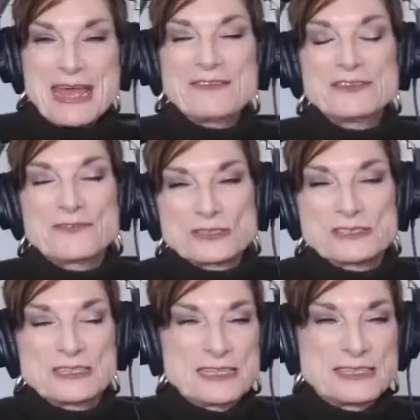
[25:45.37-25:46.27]
have
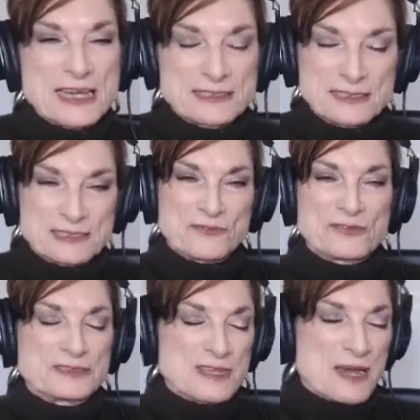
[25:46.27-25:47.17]
diversity indexes.
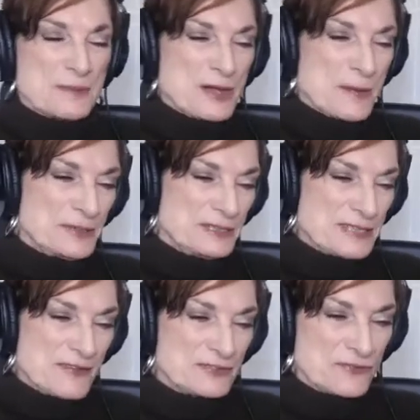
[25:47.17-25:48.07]
Different companies
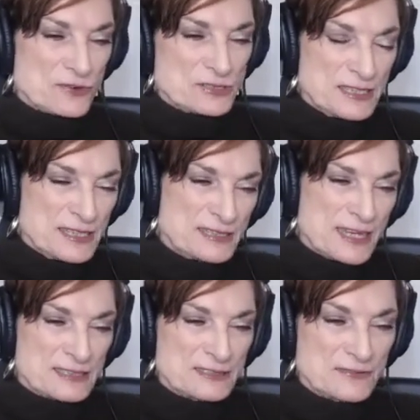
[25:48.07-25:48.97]
have diversity
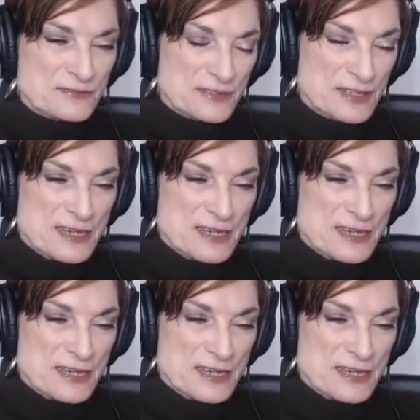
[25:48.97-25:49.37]
index of,